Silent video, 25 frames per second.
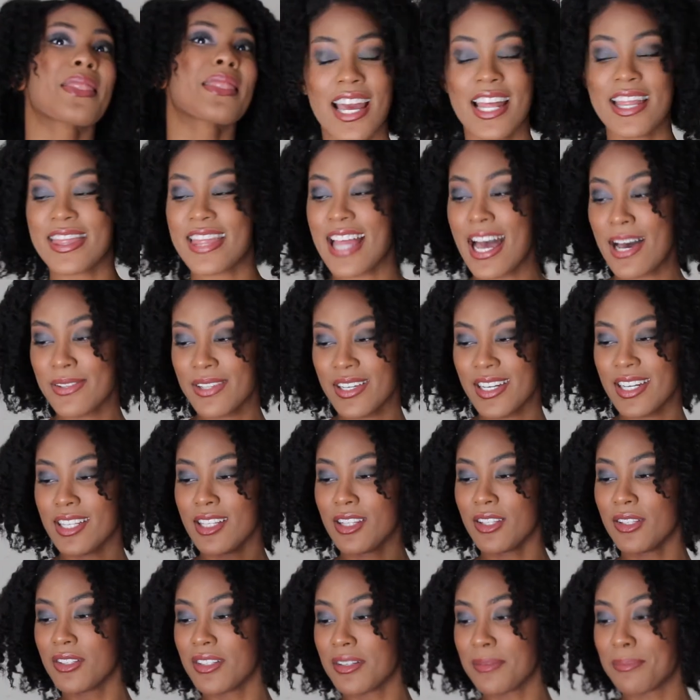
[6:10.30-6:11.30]
And now that
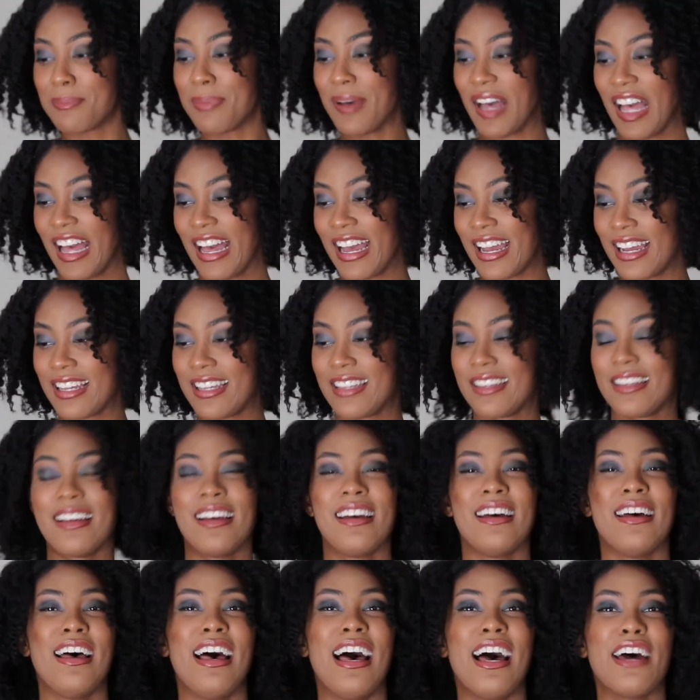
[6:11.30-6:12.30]
I look back,
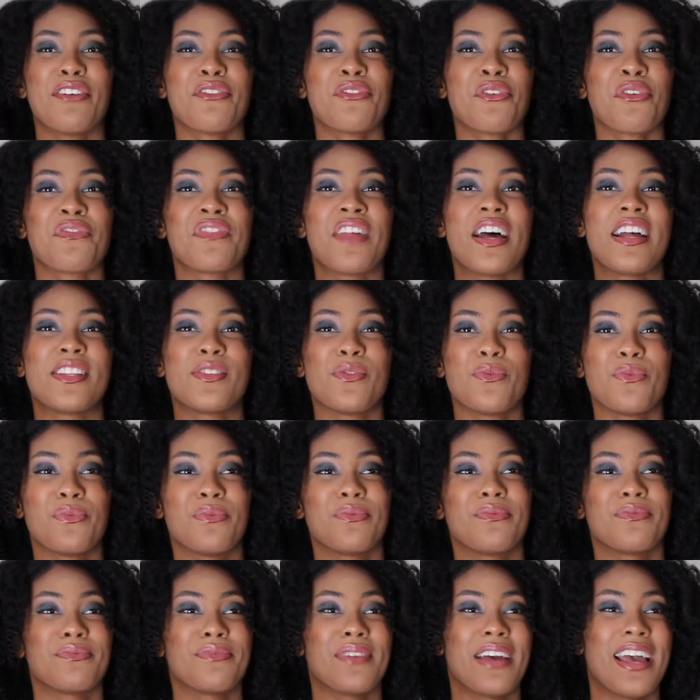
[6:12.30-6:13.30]
I don't know if that's,
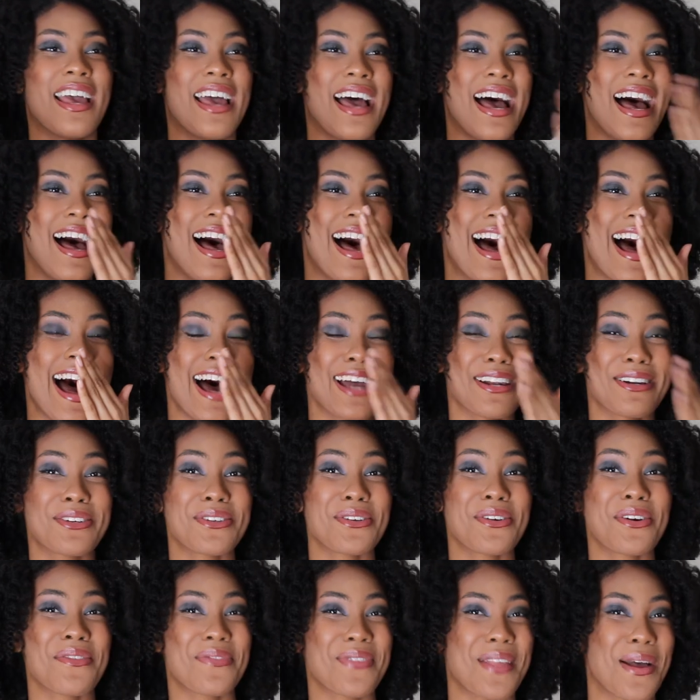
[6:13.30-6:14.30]
I
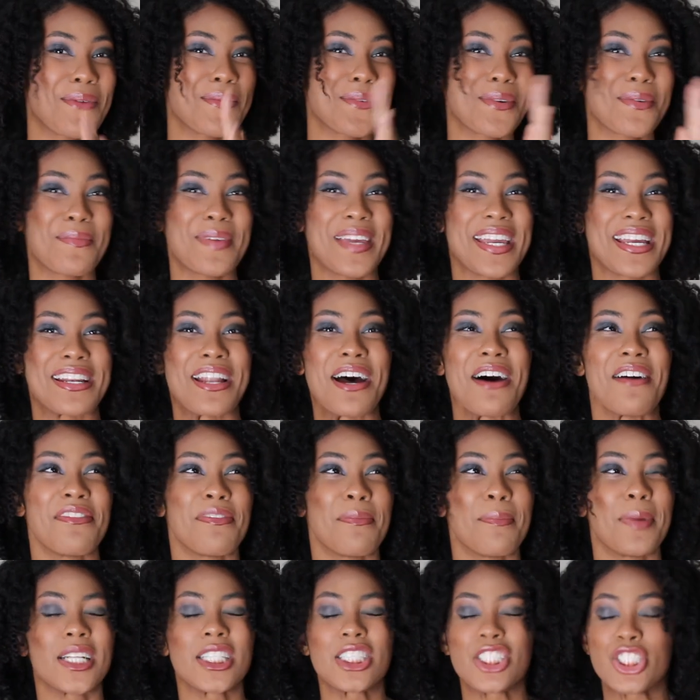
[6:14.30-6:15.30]
don't know if that will be
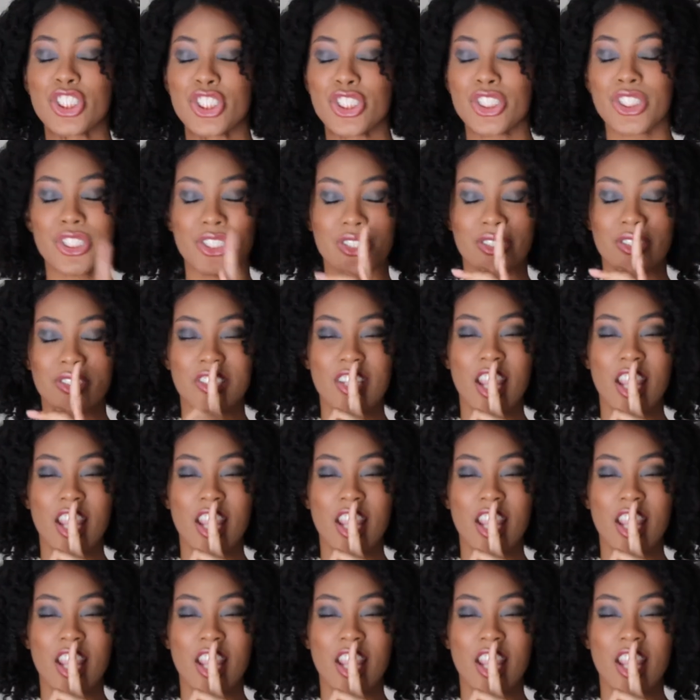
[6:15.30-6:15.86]
enough, but